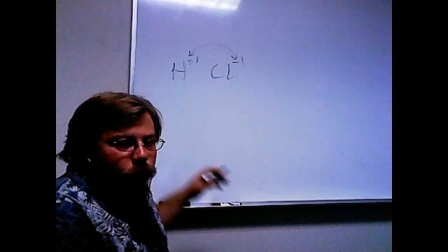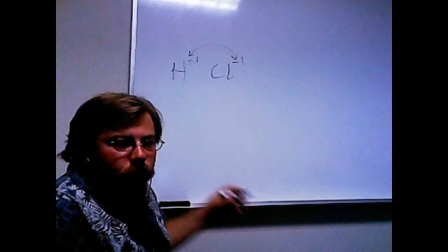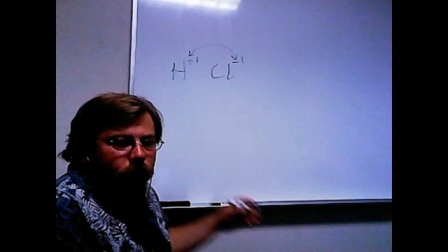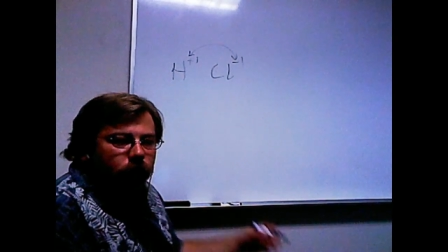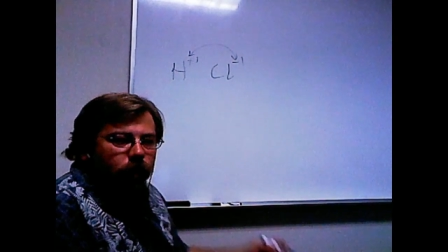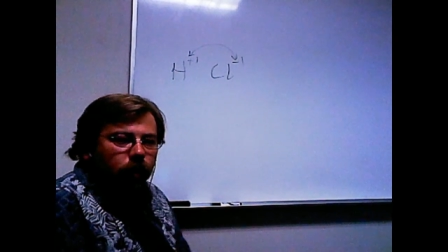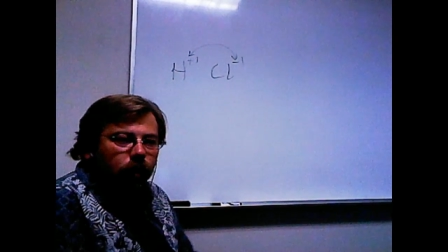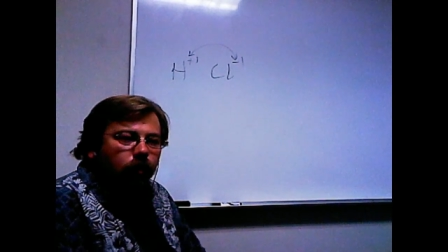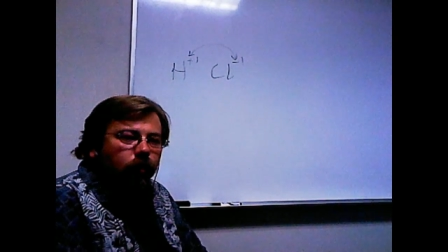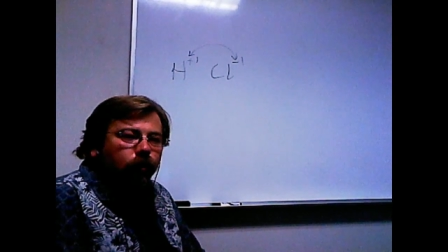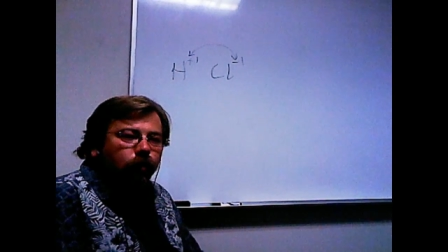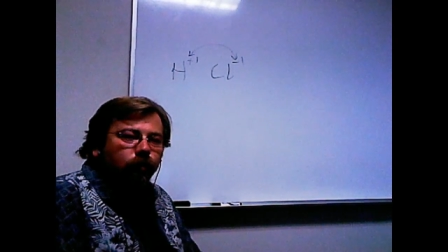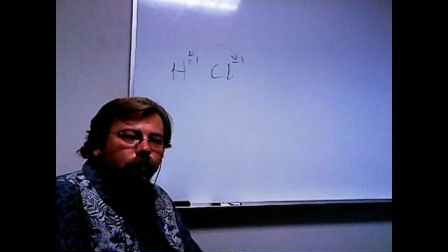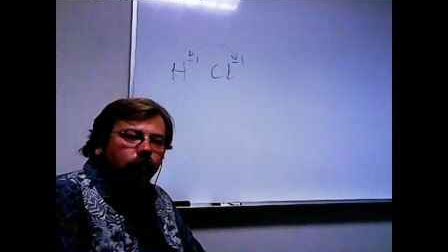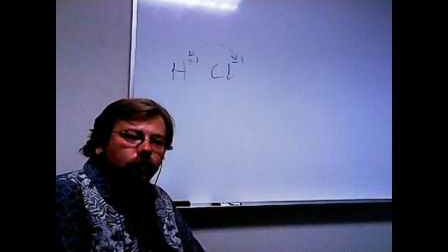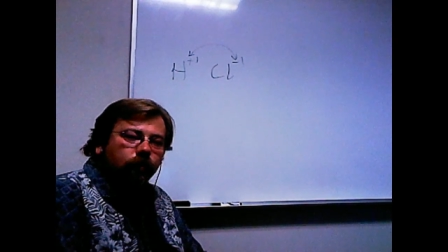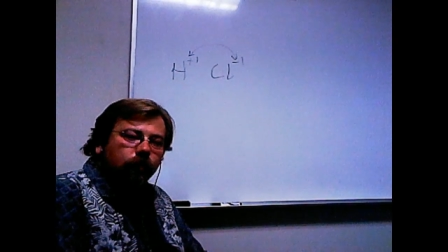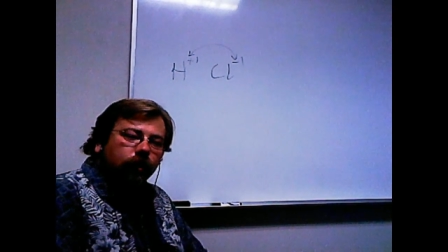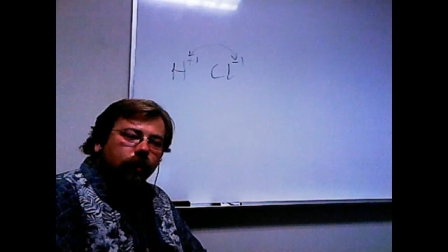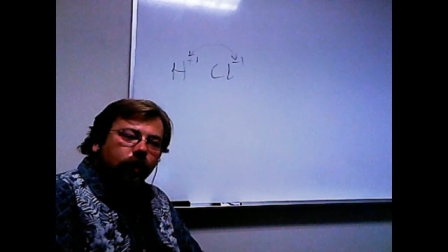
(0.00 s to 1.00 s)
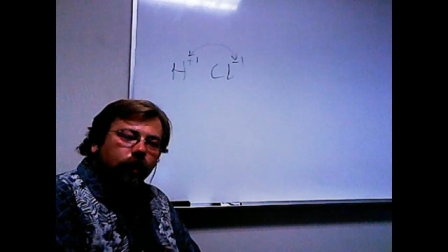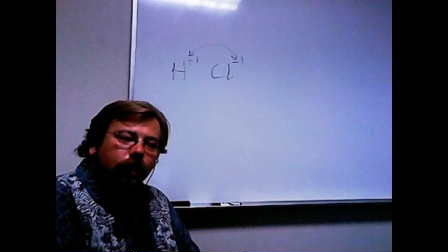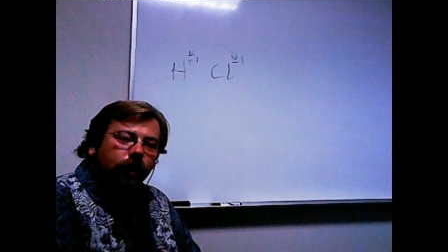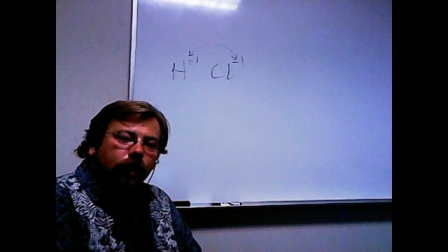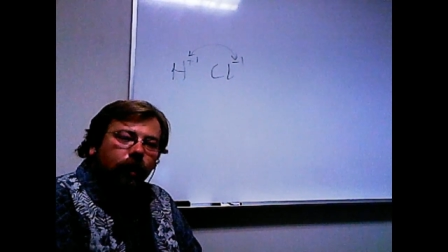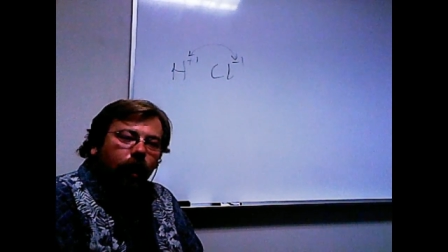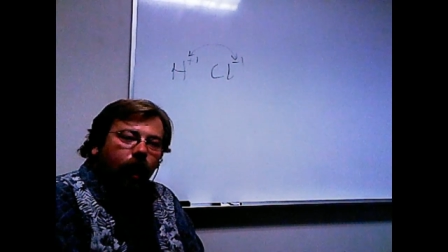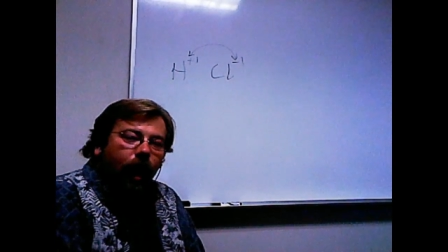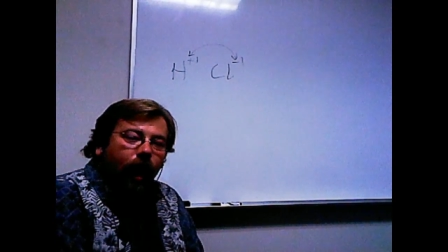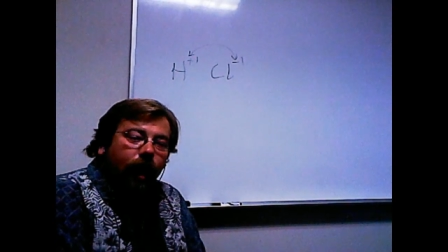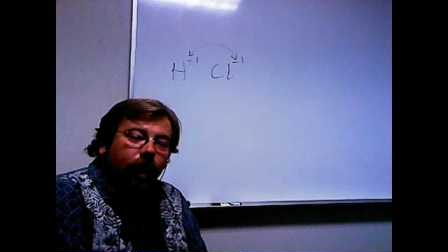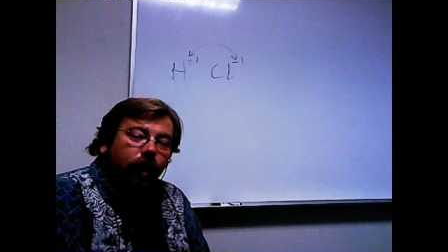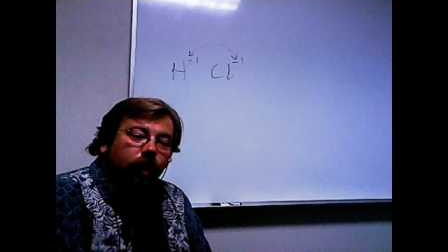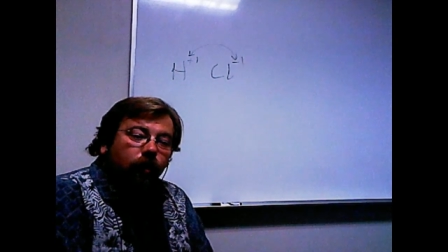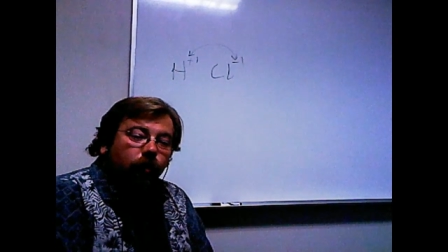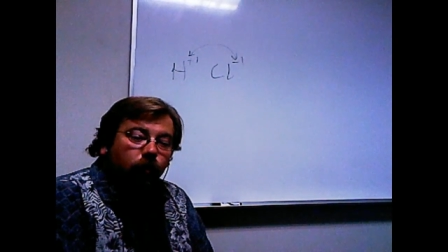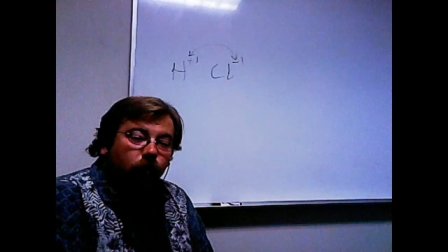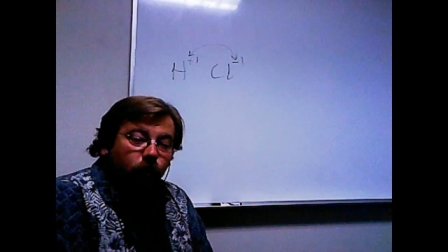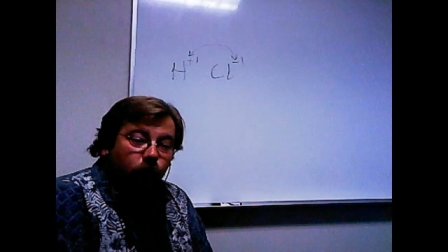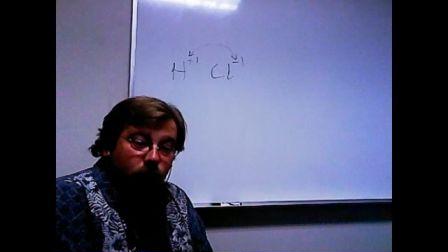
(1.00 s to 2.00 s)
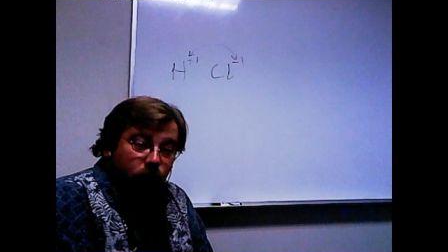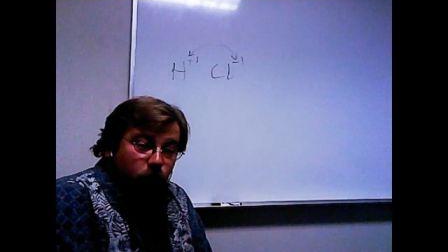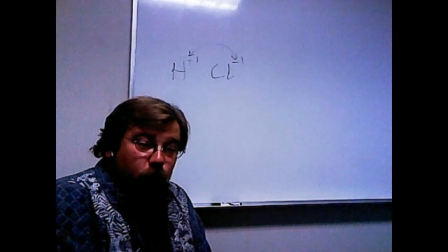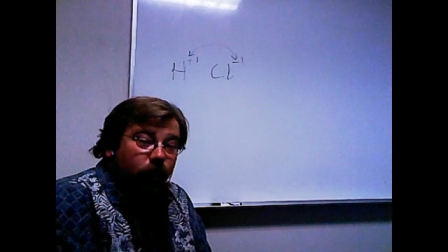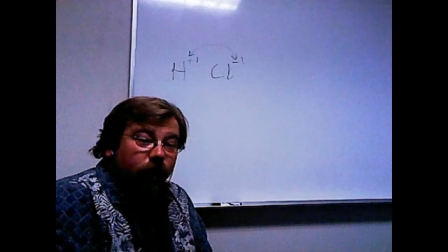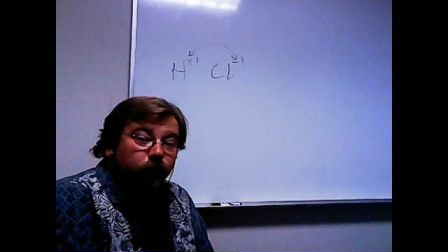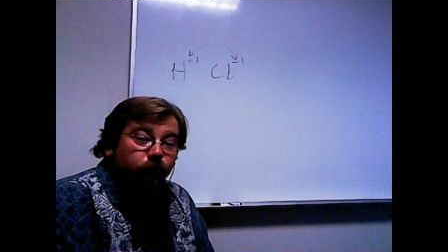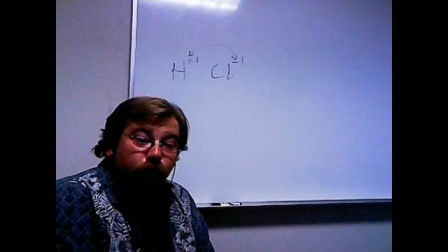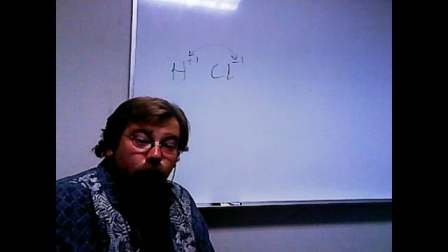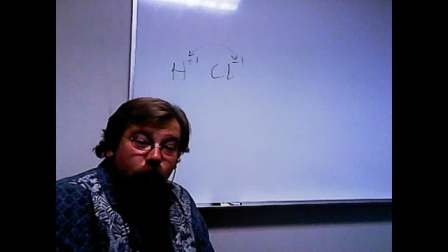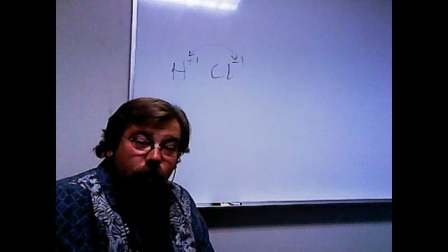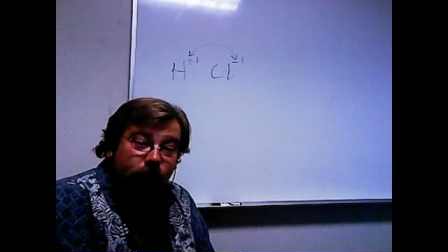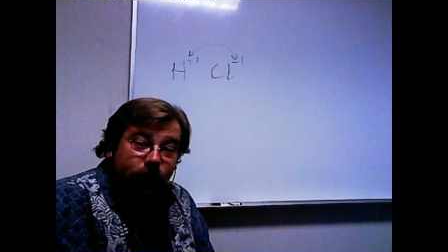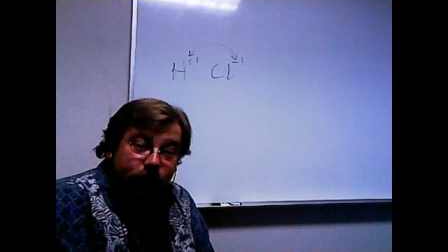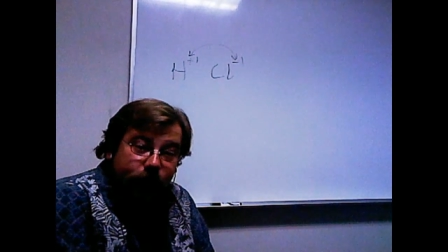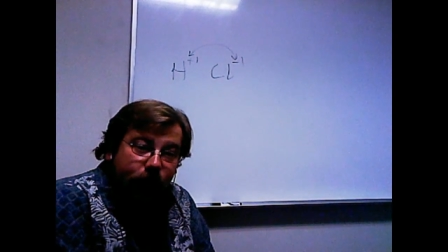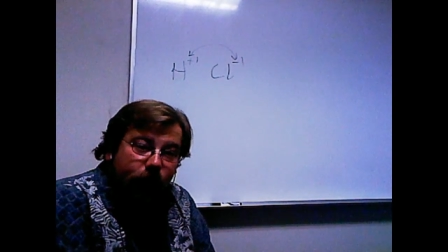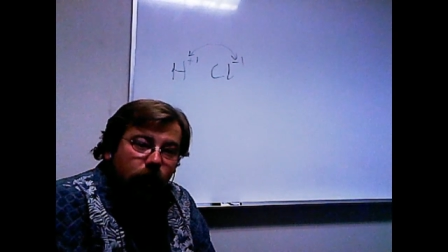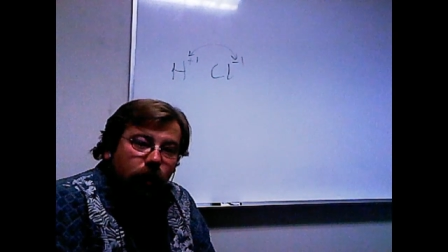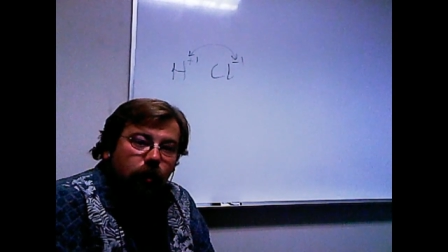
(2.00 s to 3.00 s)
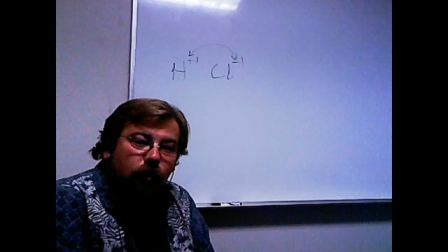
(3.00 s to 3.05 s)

do when we predict